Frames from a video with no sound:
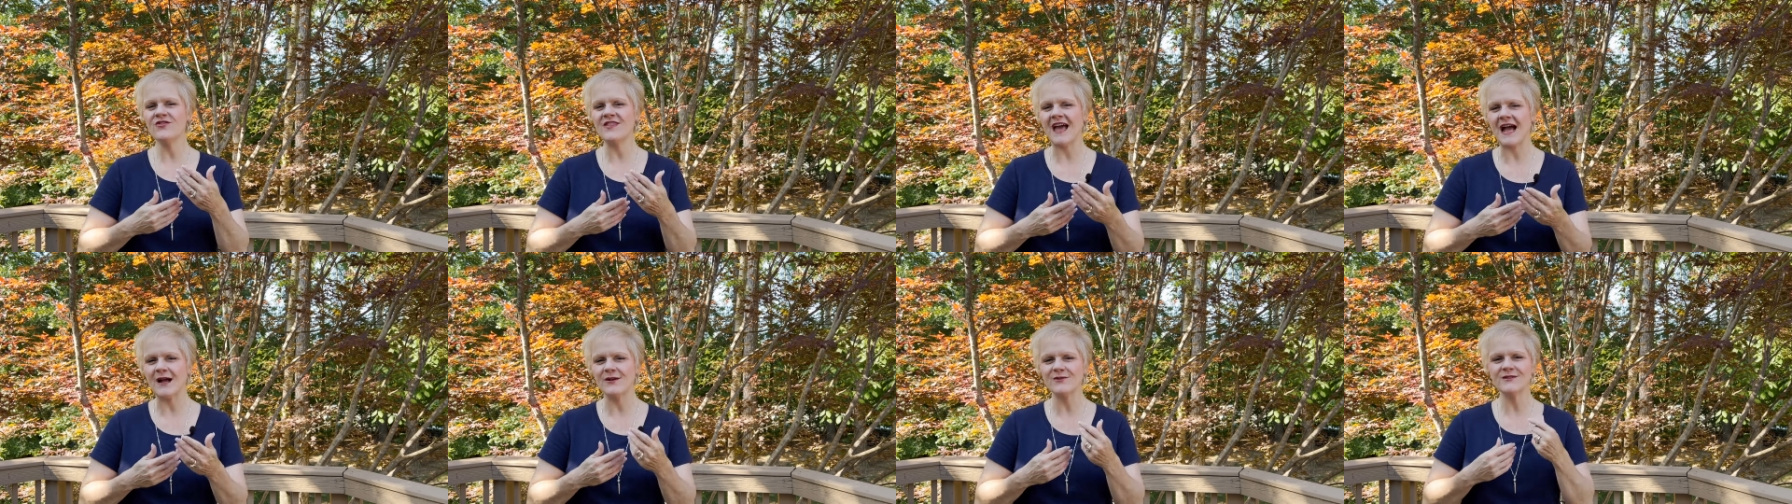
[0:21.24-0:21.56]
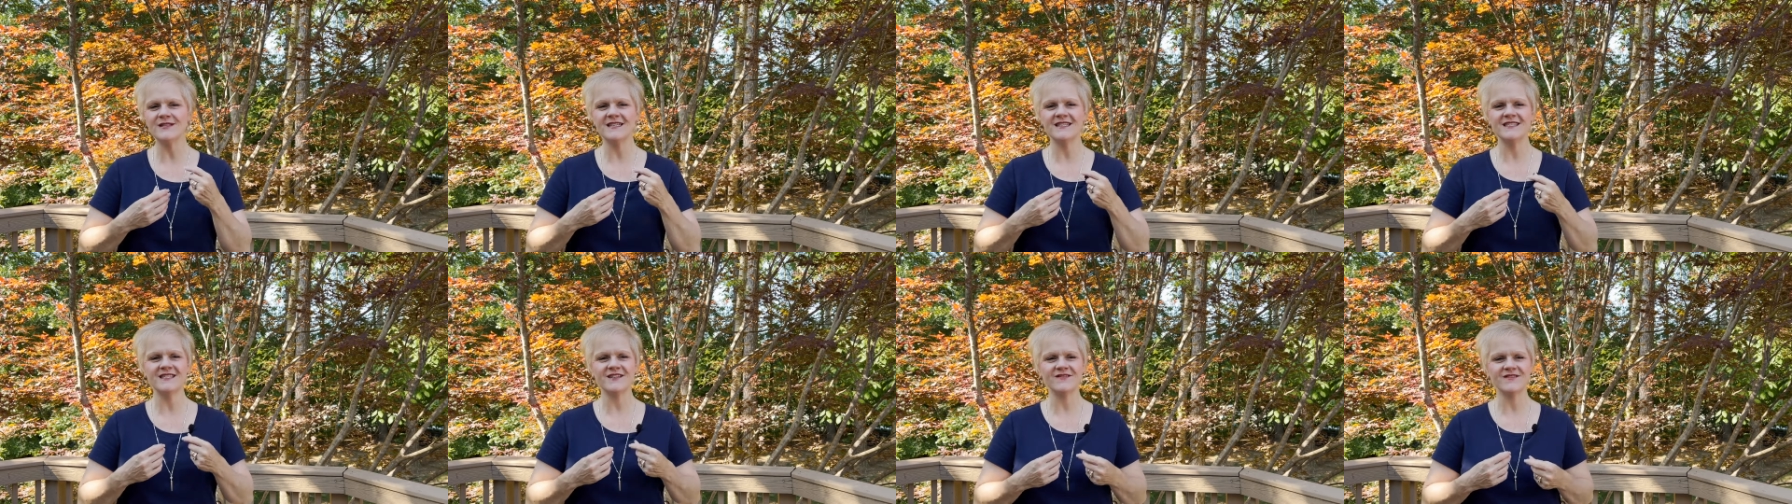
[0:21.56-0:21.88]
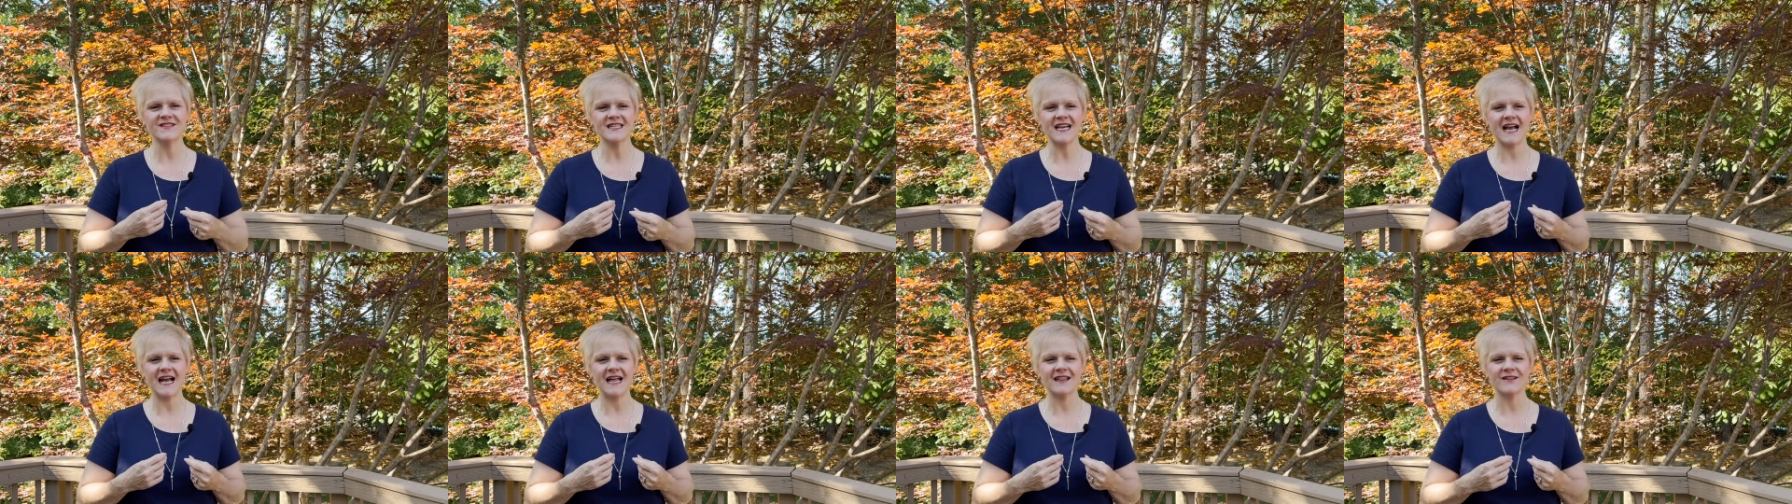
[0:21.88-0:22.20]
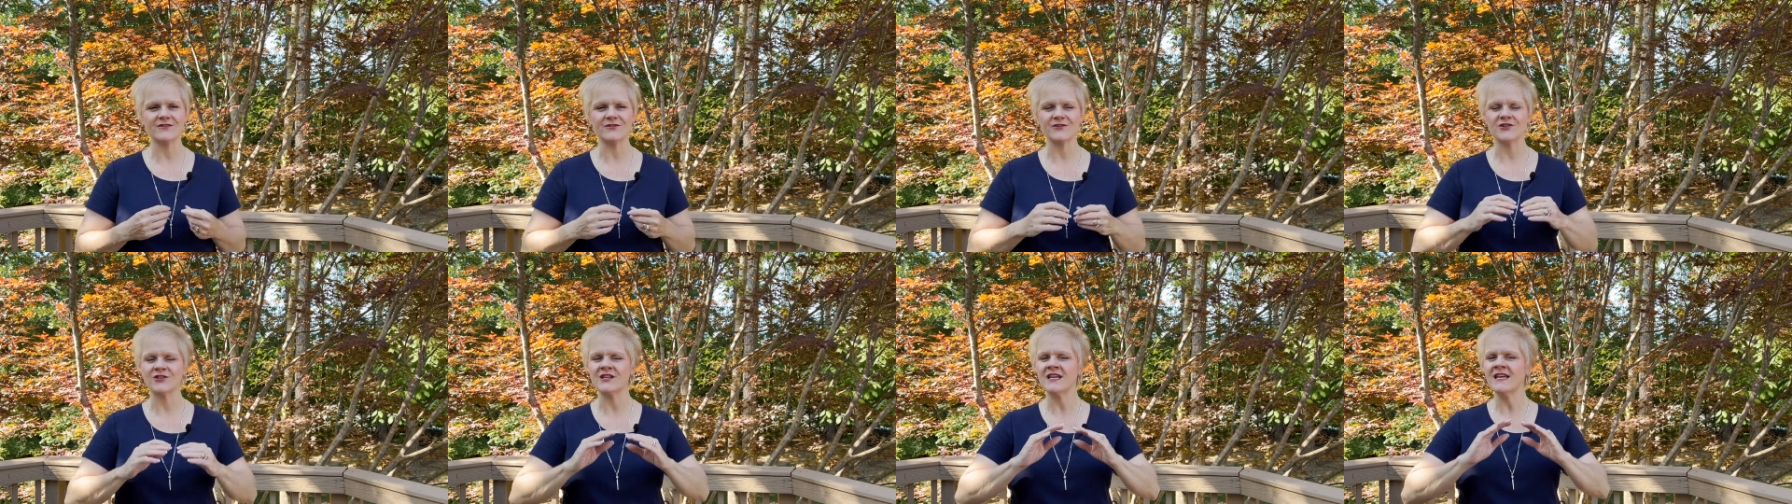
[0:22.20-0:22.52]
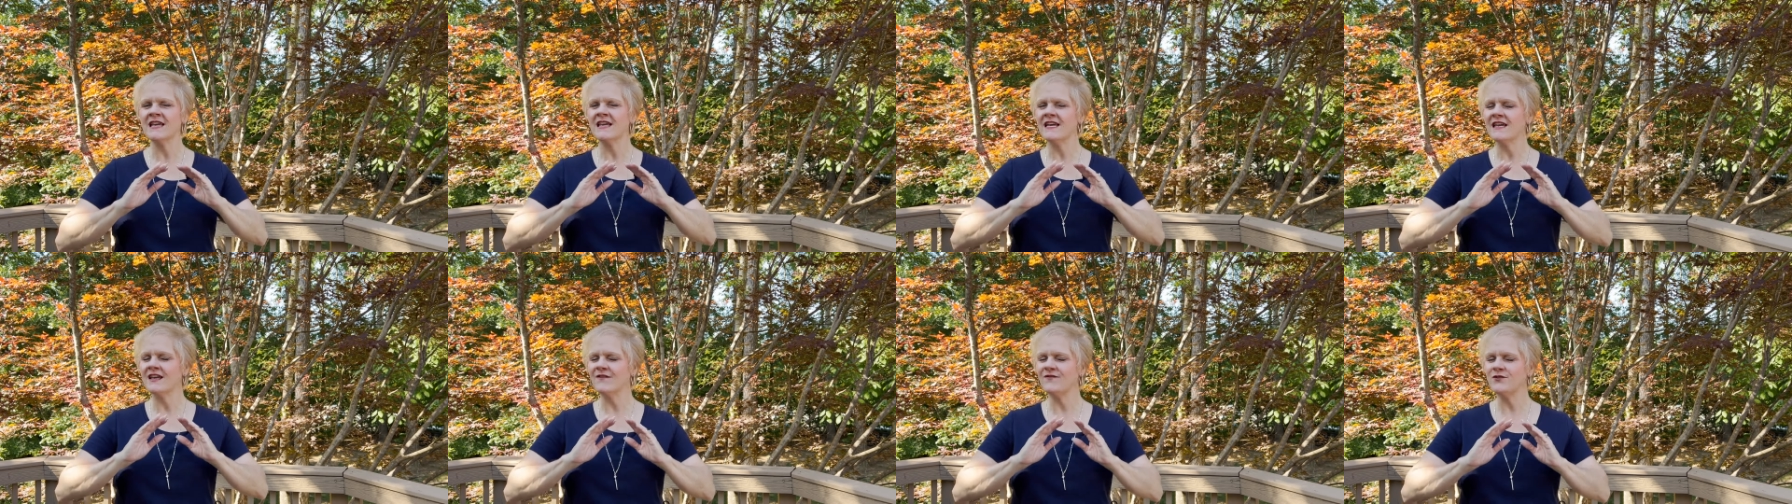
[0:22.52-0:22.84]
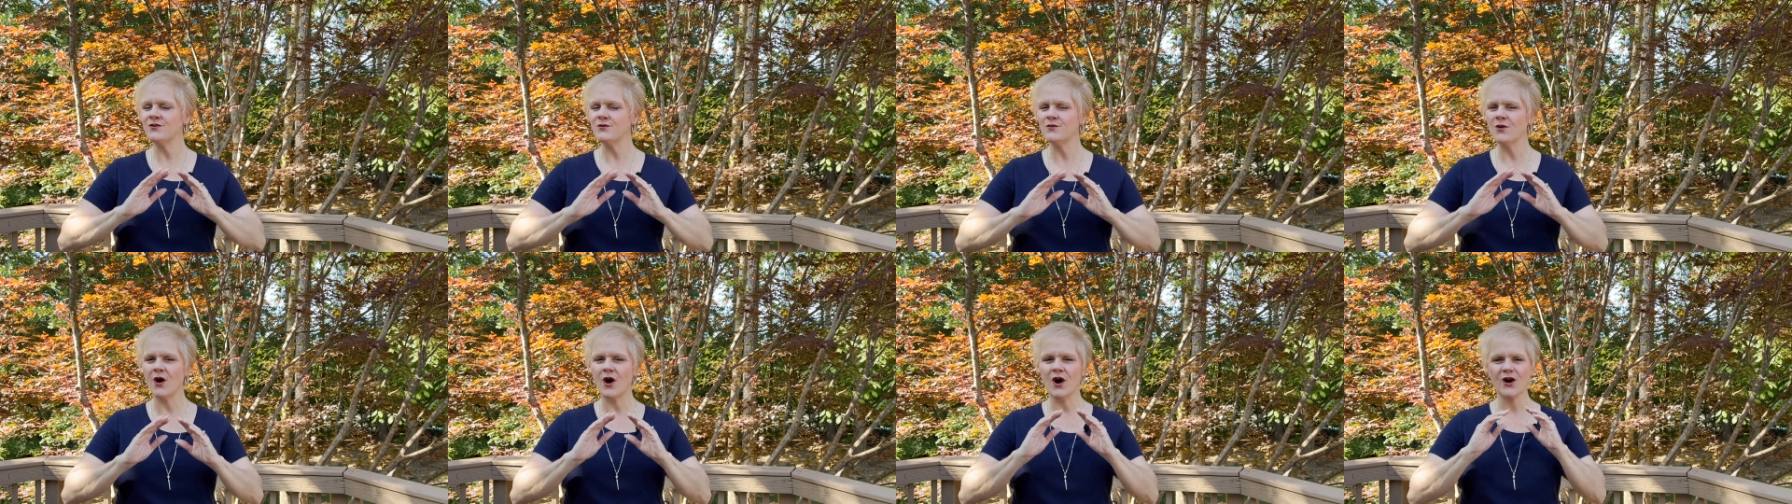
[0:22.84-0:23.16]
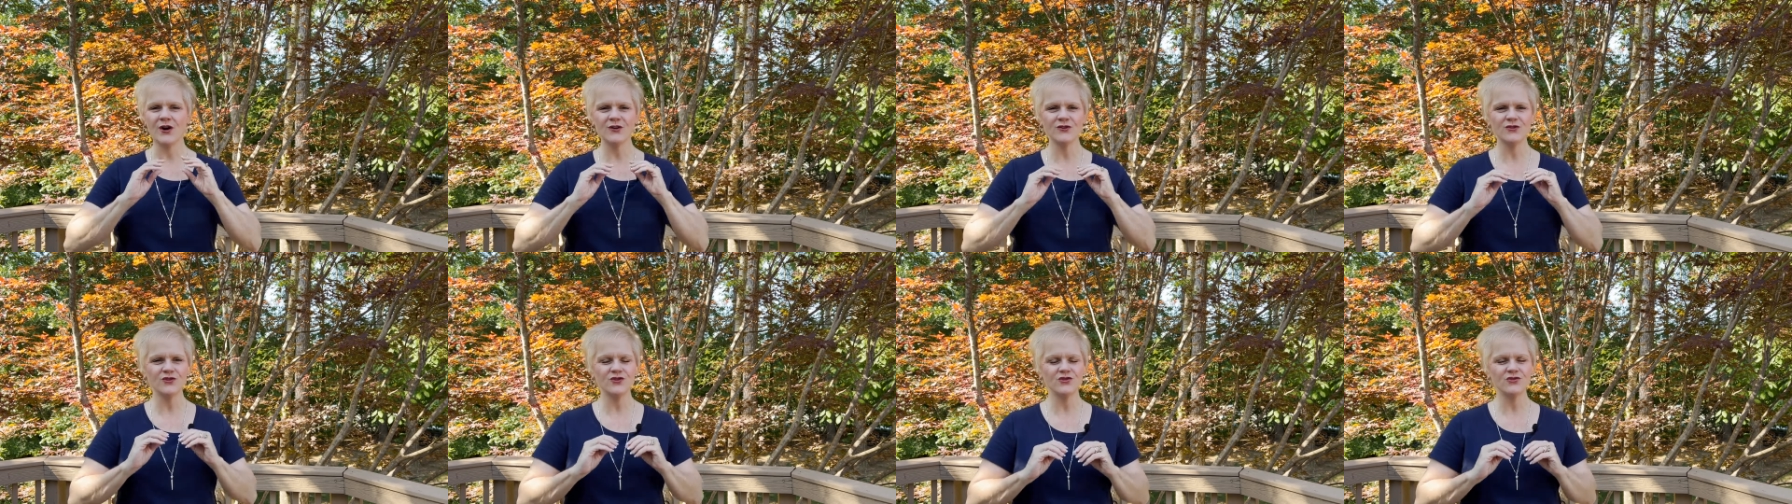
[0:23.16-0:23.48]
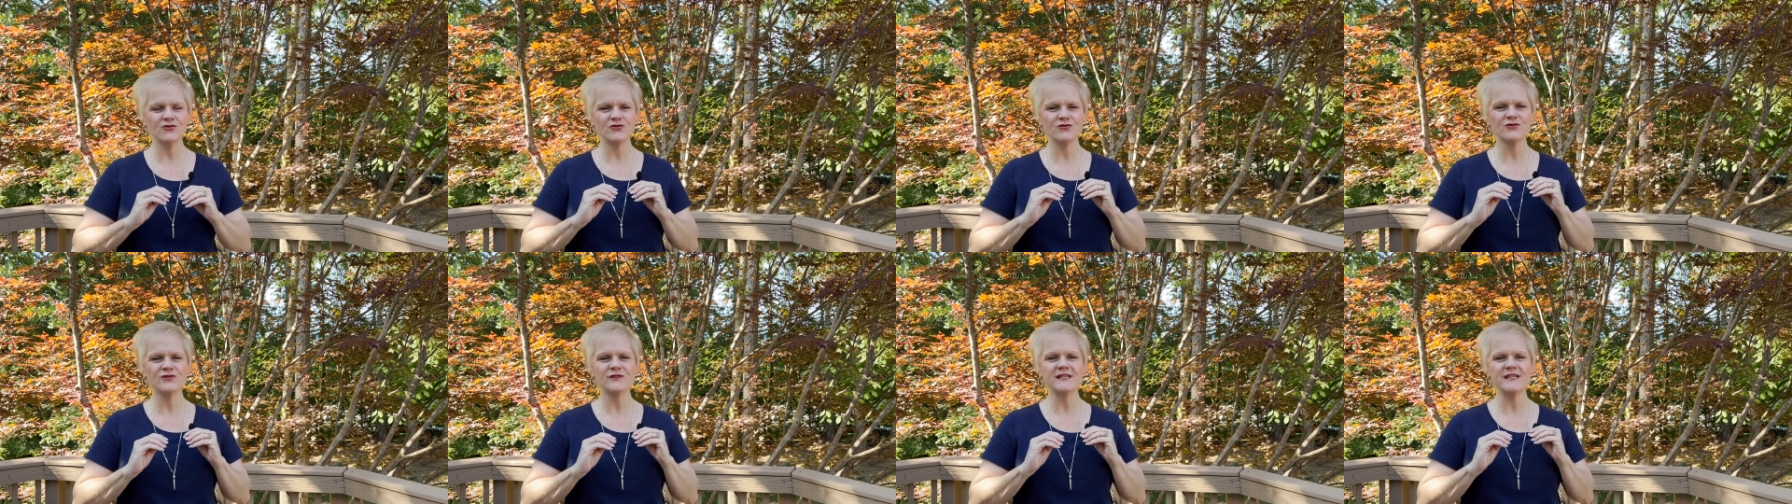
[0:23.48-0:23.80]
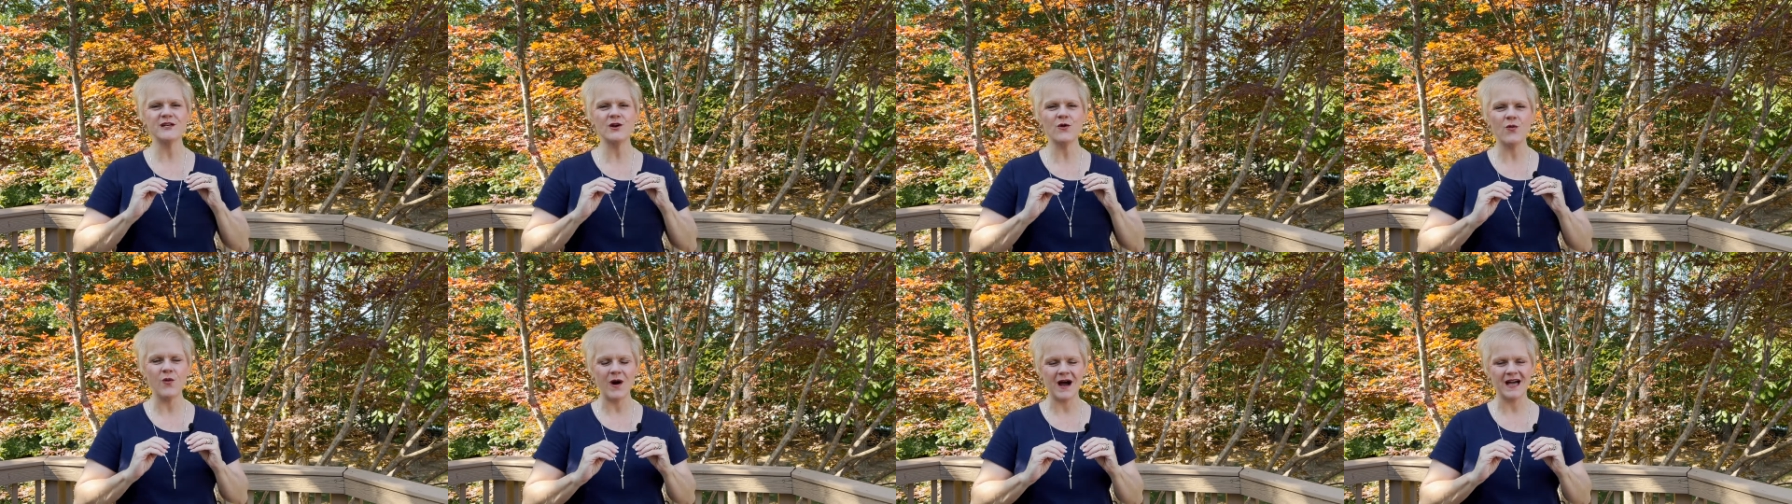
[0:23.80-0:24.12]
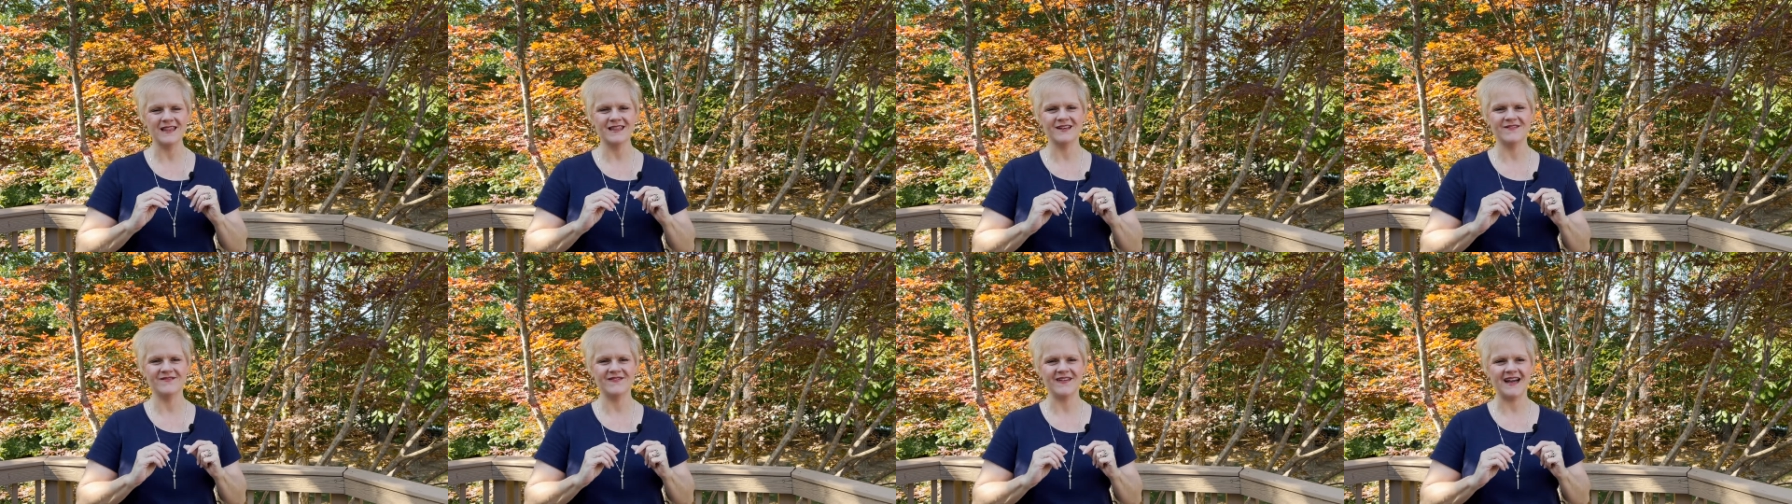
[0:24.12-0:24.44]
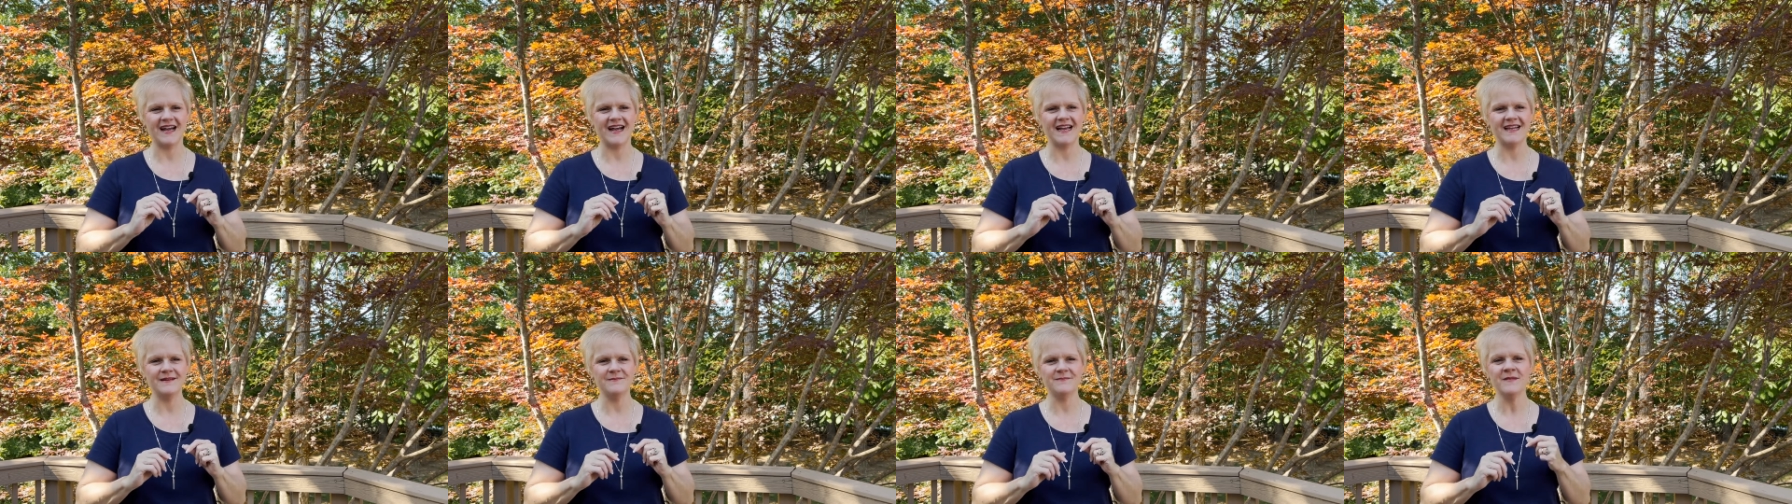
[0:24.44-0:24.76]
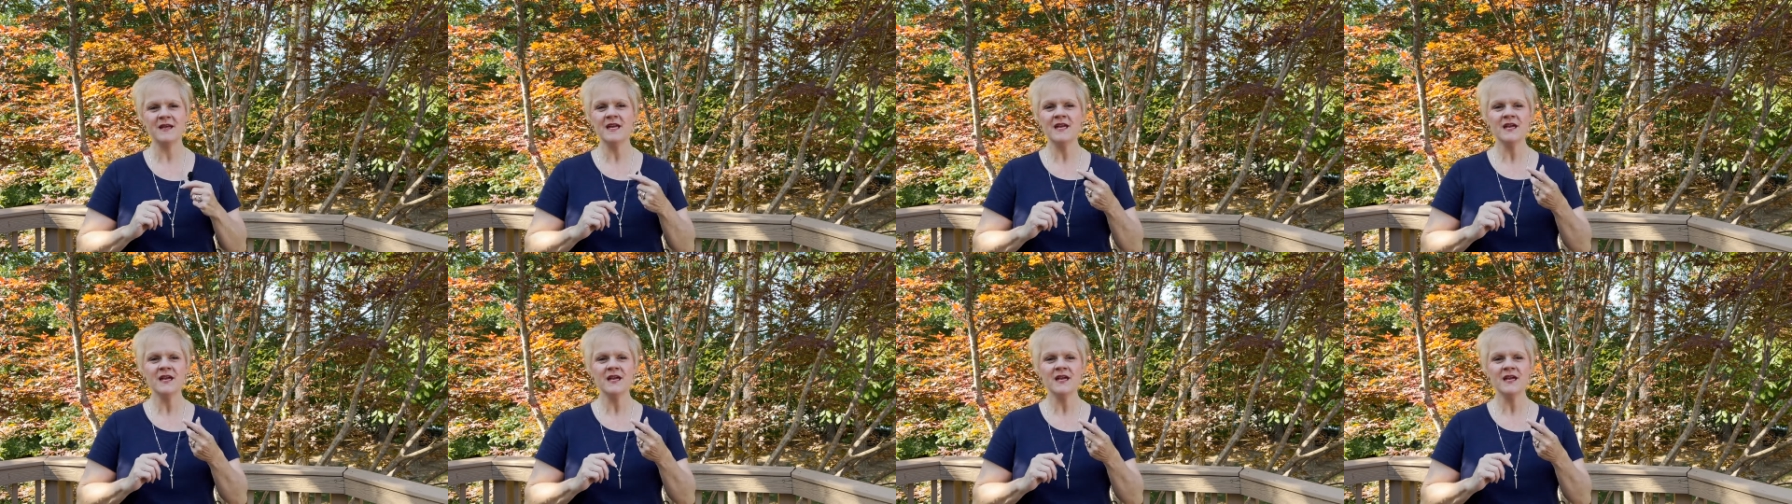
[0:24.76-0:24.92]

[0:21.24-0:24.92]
thousands of dollars if you aren't truly qualified.